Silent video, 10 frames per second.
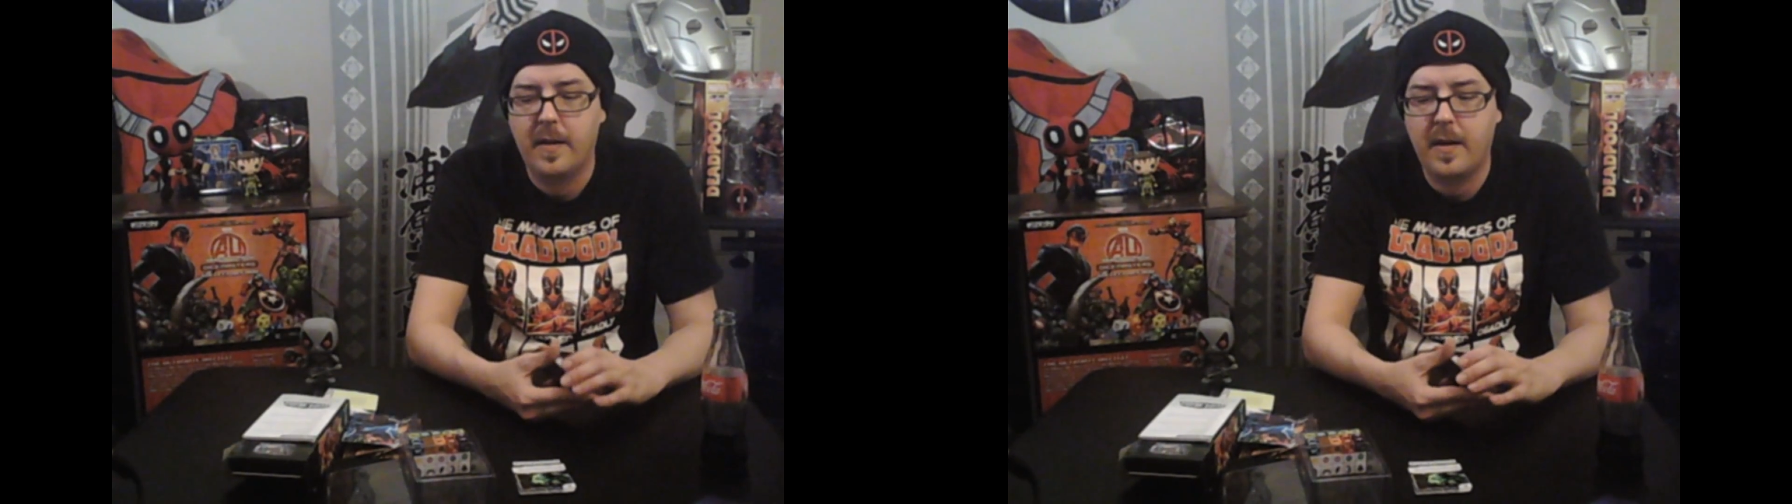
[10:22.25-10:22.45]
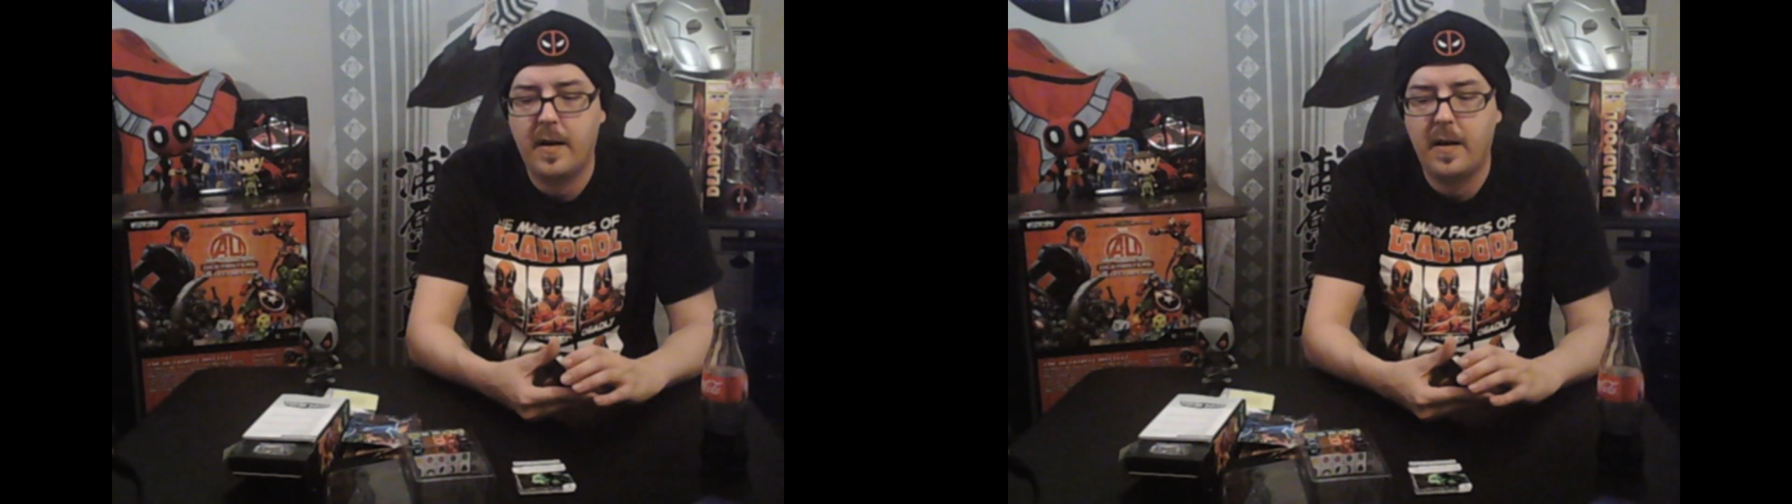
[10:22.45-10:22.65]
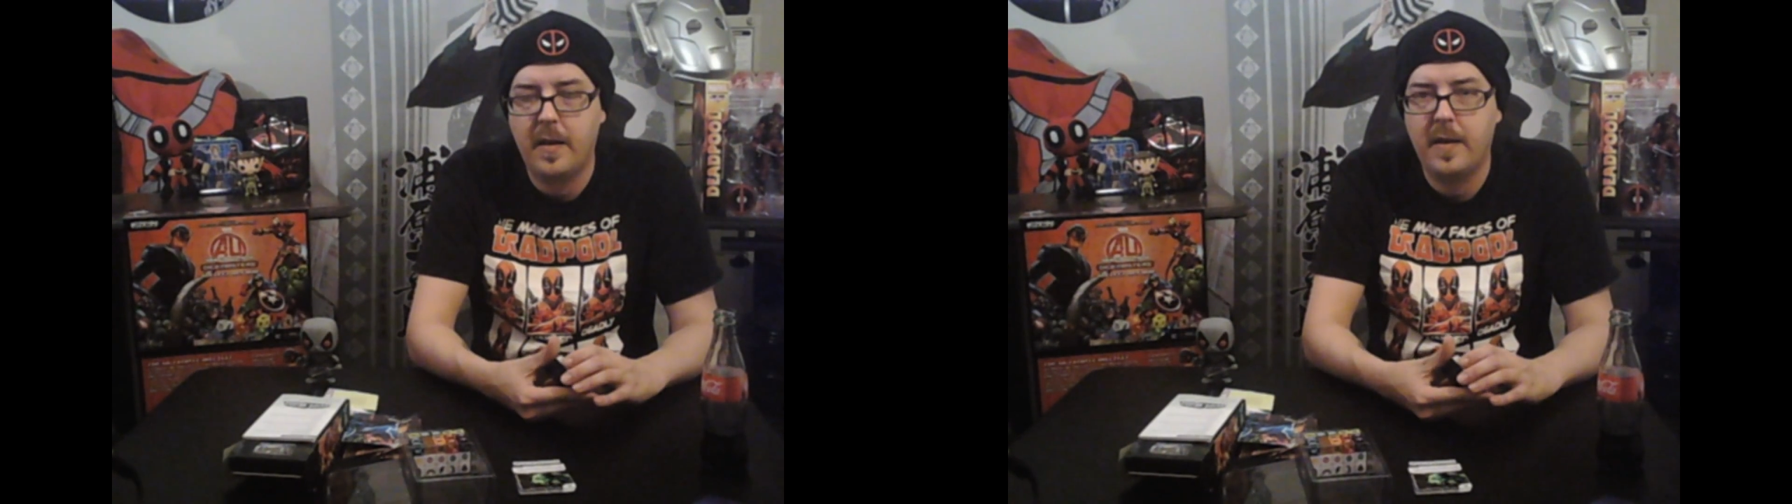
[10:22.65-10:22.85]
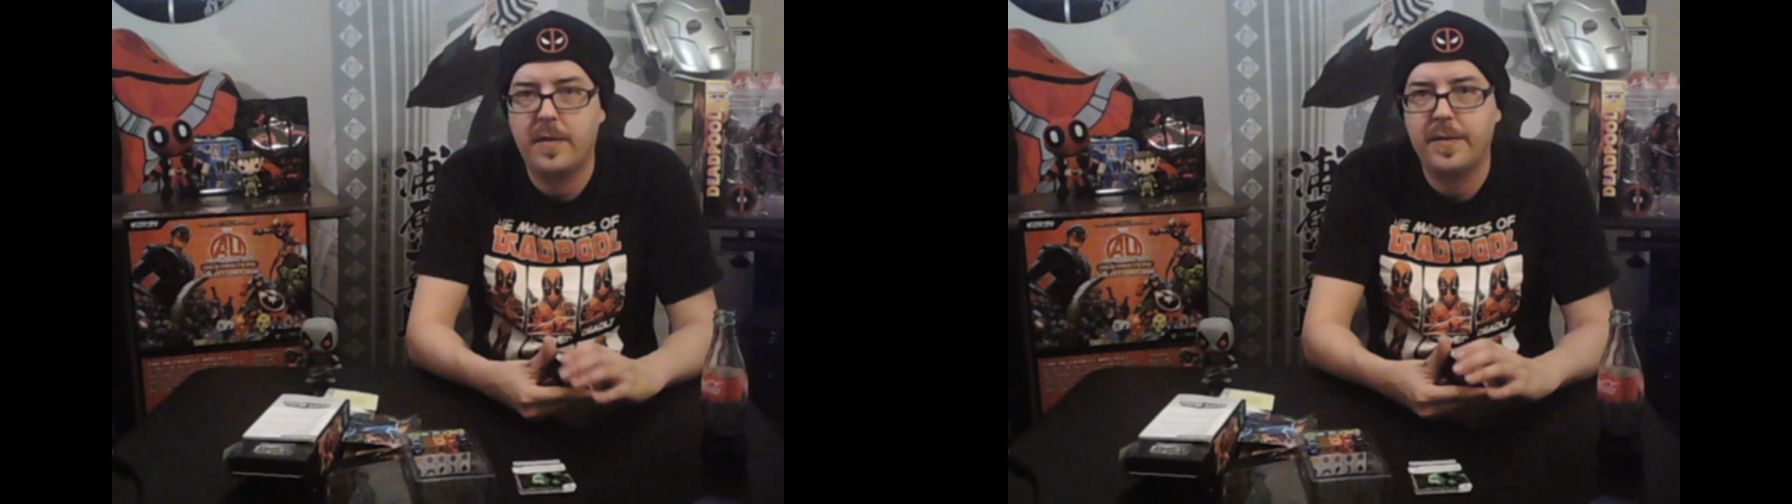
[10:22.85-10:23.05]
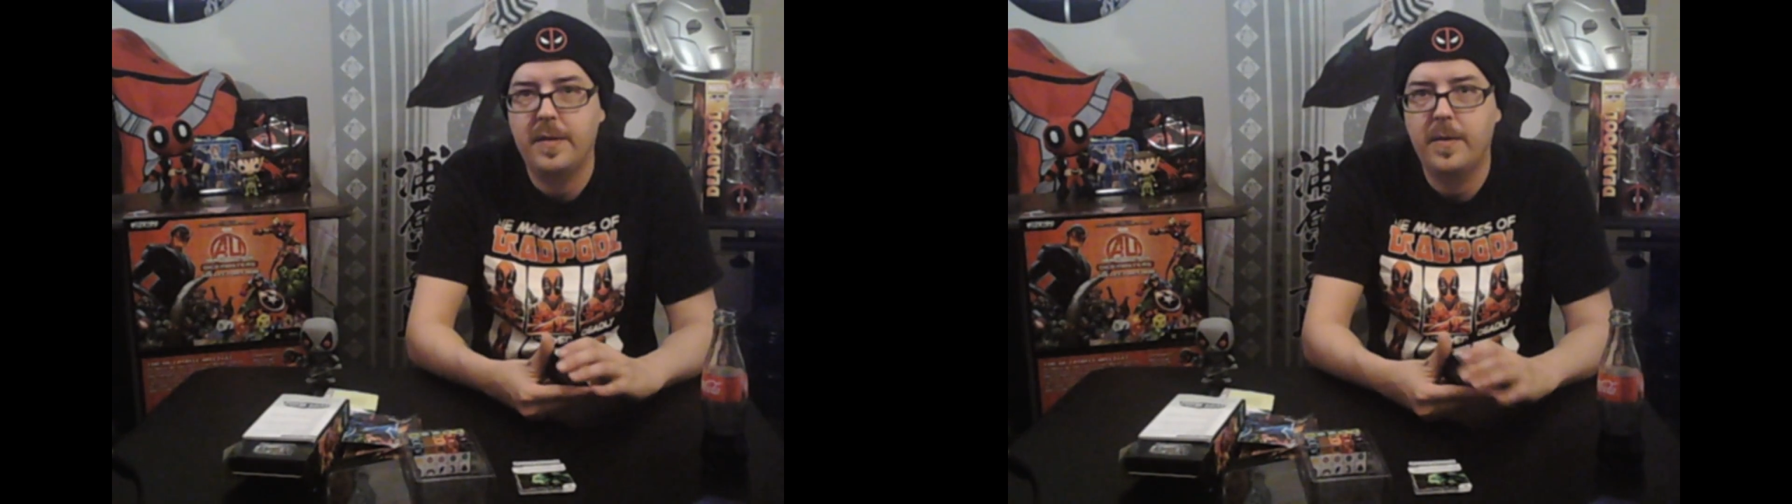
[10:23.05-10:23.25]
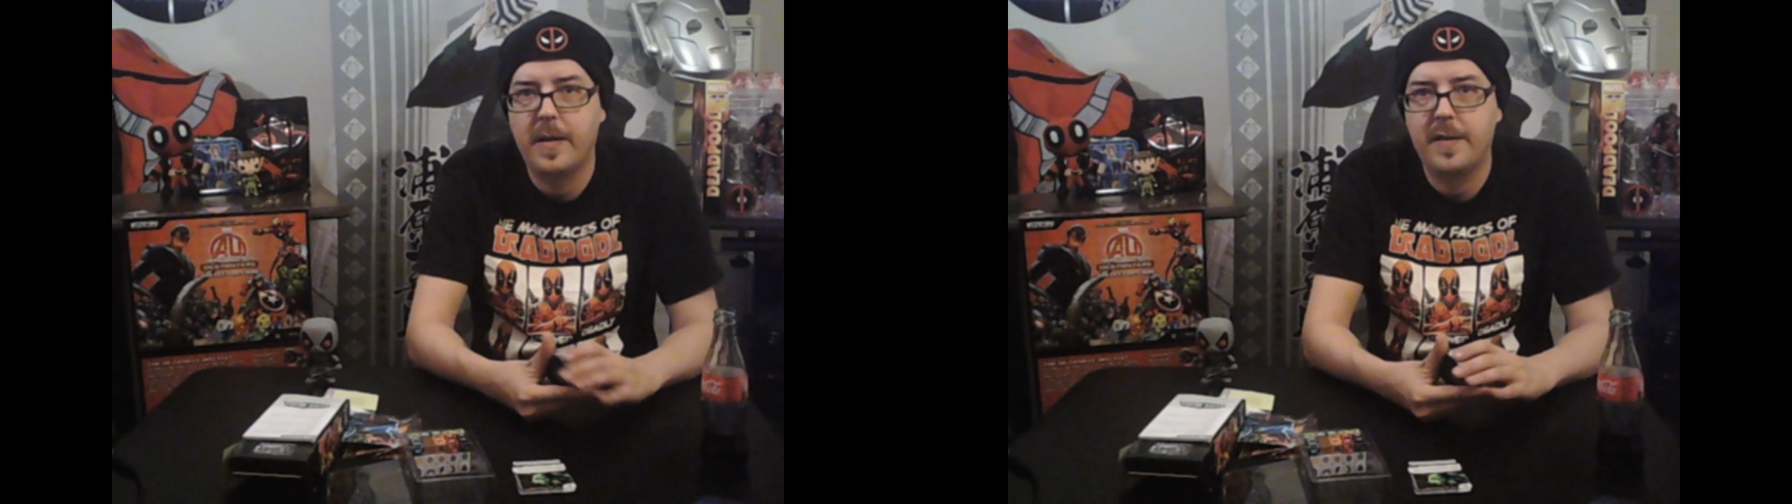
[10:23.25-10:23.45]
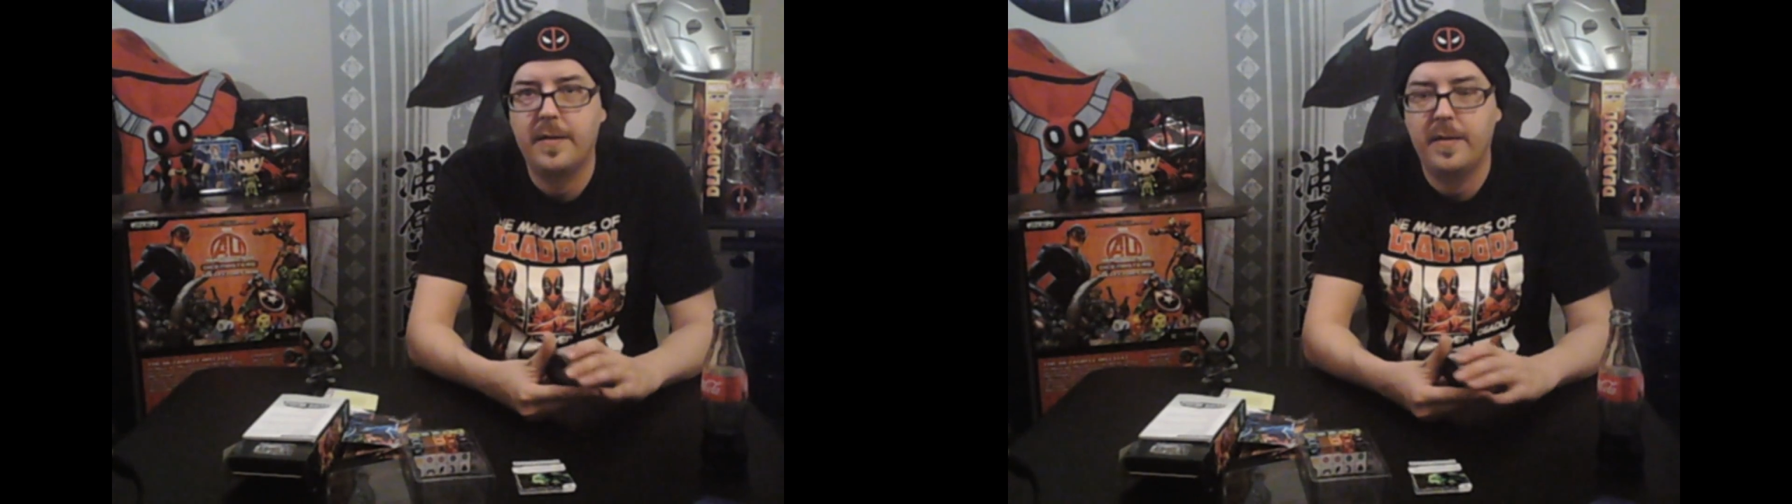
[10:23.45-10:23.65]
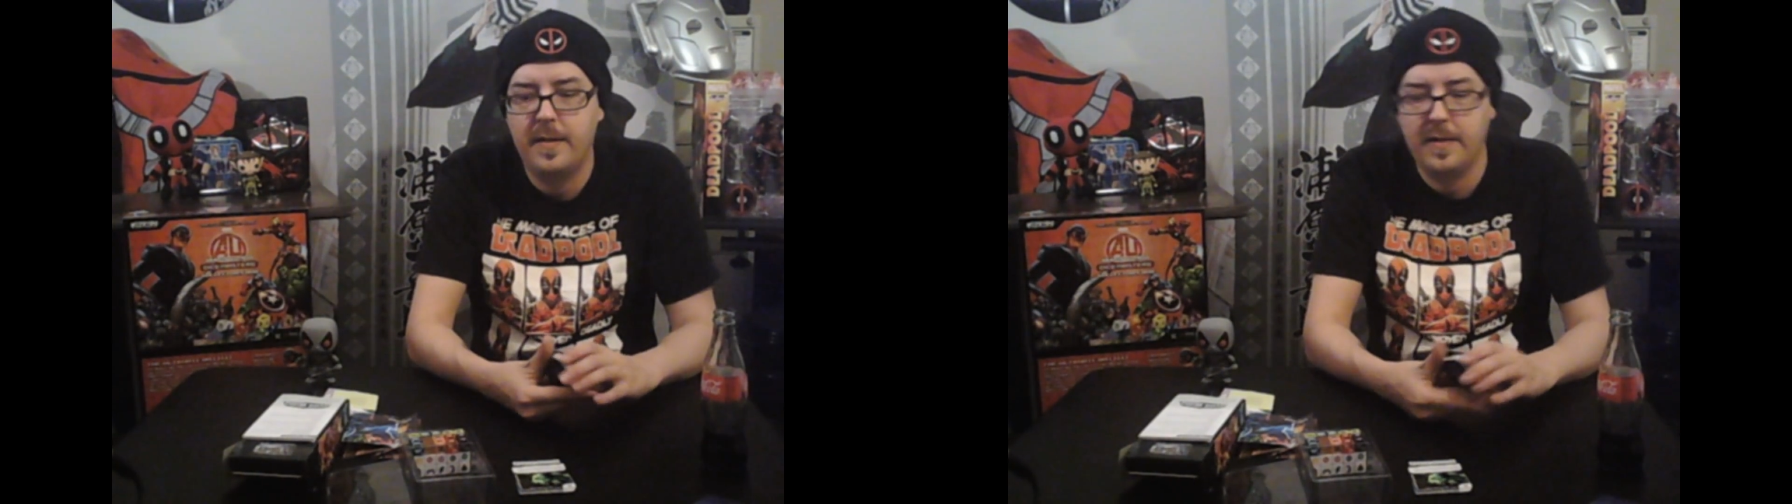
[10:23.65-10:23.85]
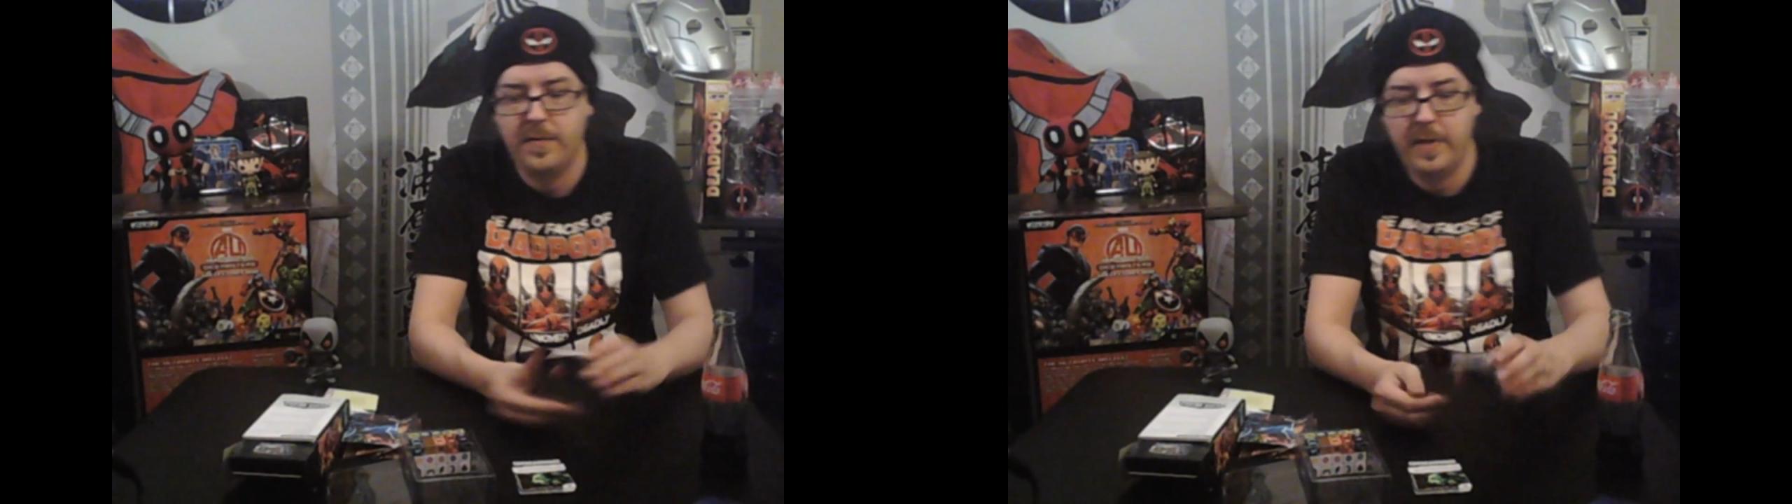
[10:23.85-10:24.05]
And I'll see you guys in the next